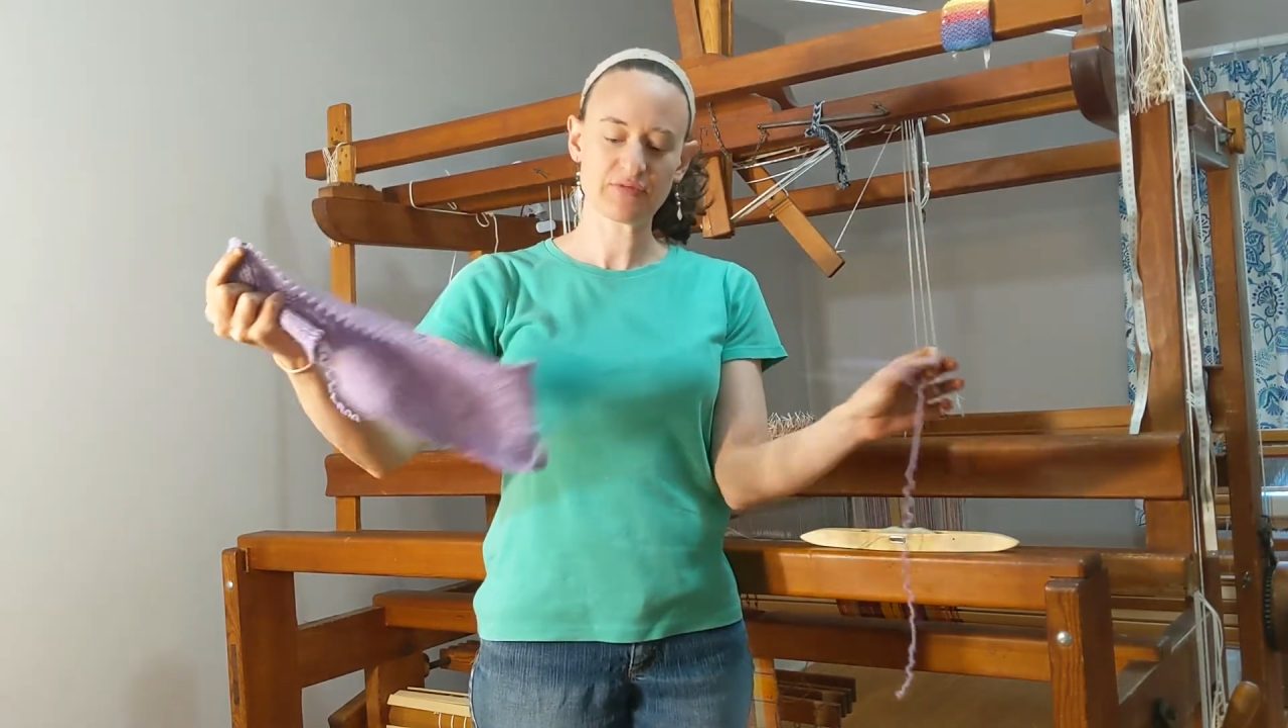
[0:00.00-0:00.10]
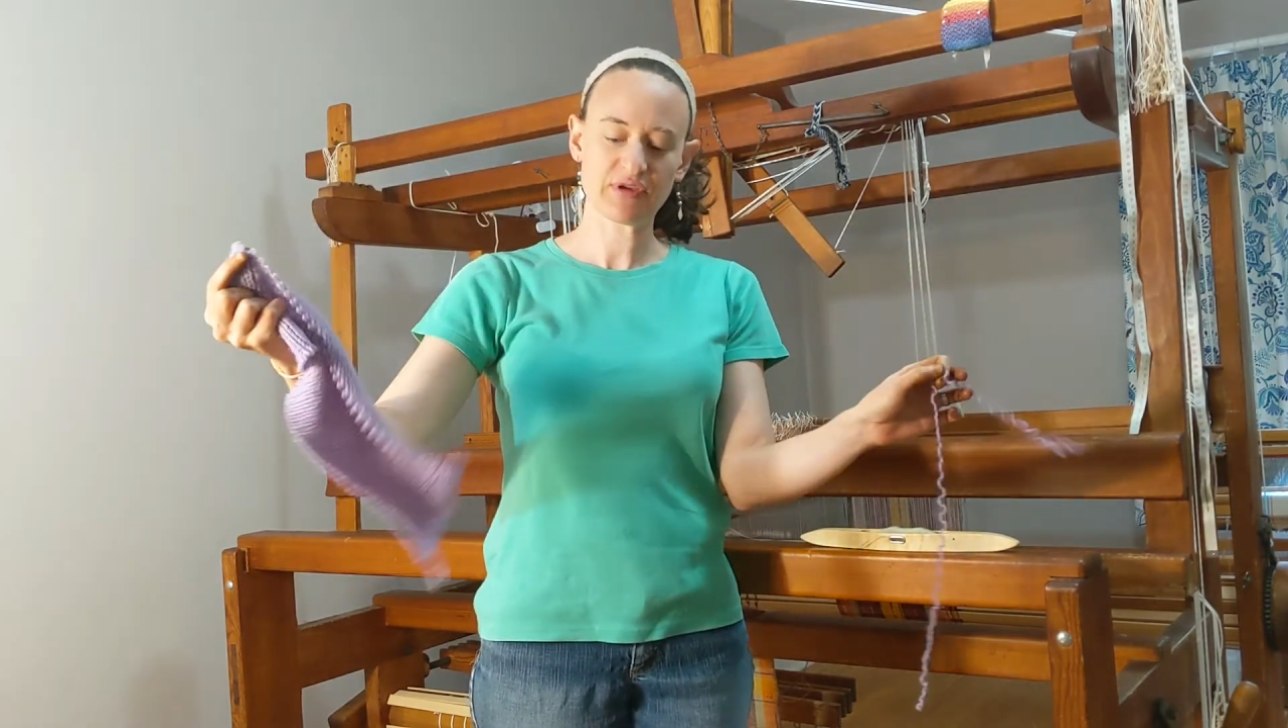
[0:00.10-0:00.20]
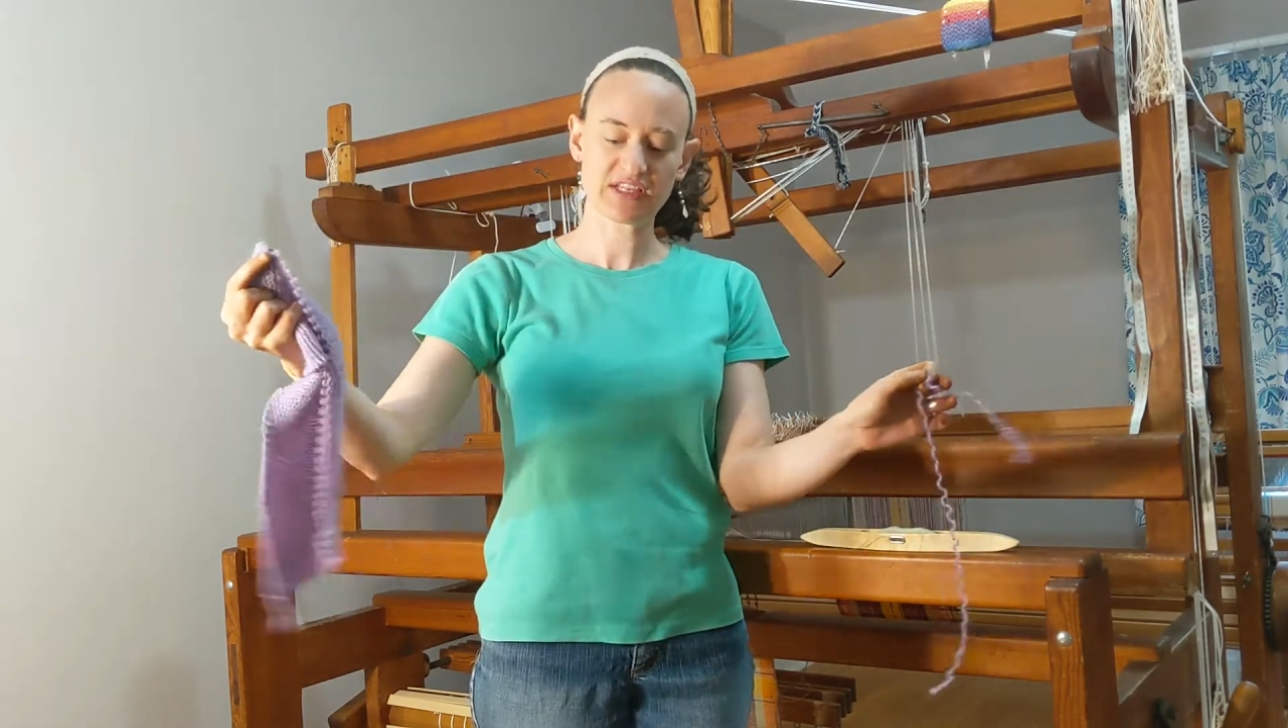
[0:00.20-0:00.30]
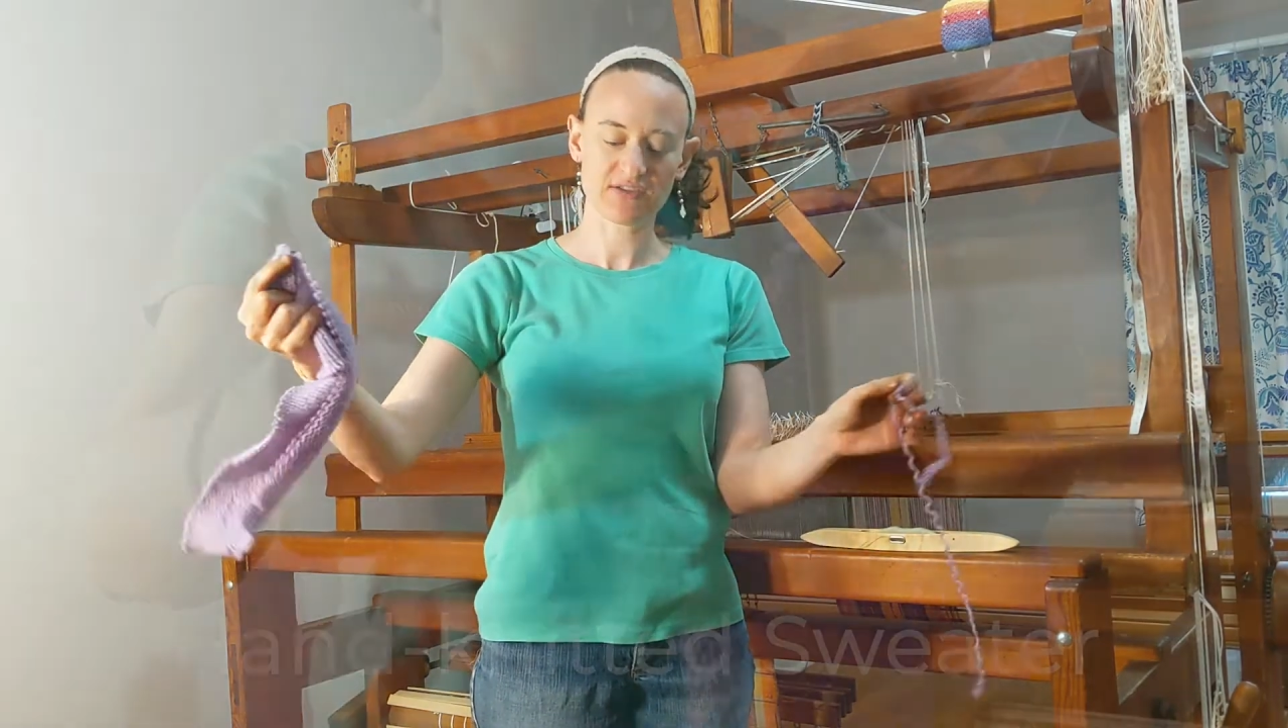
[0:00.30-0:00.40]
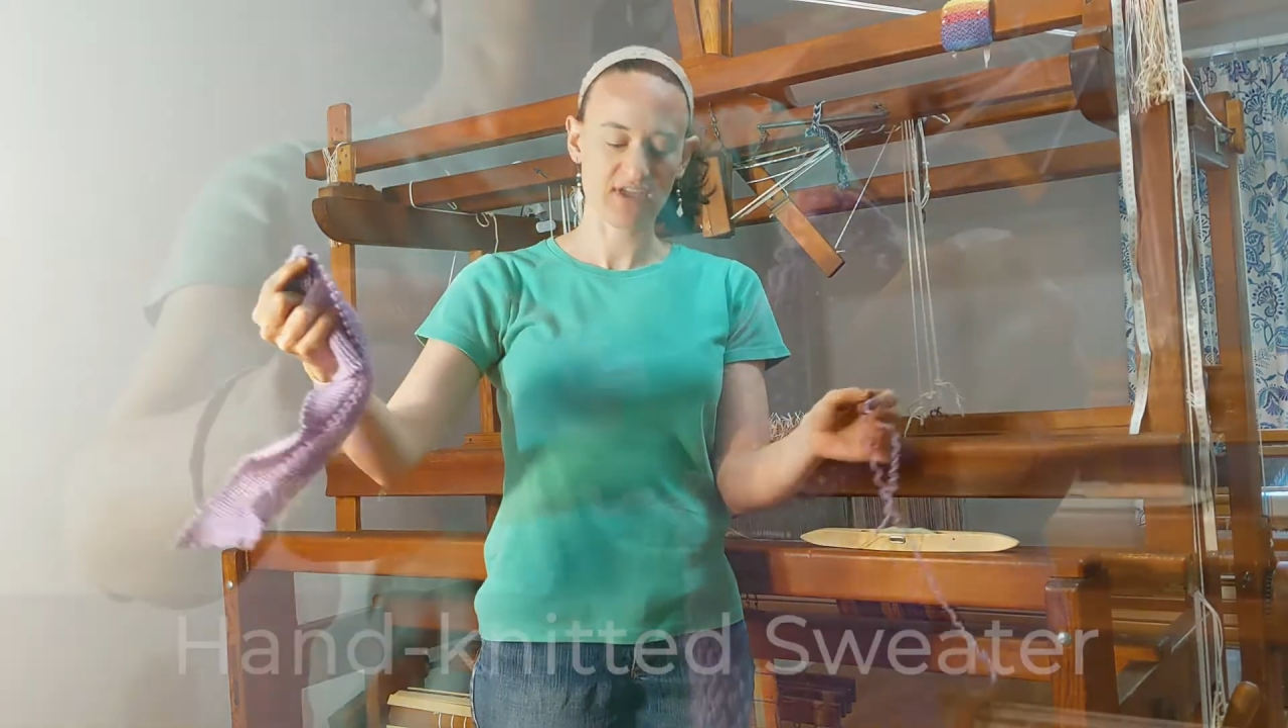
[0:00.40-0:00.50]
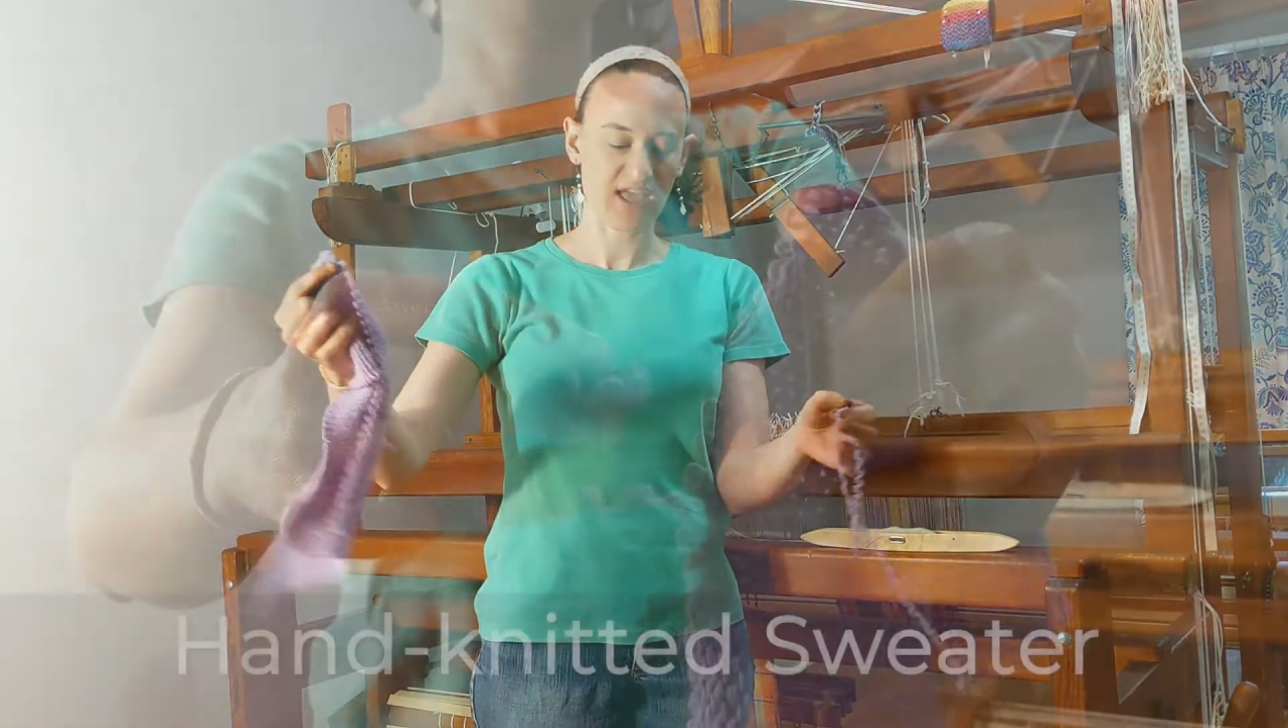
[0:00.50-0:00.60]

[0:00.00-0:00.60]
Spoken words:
a piece of a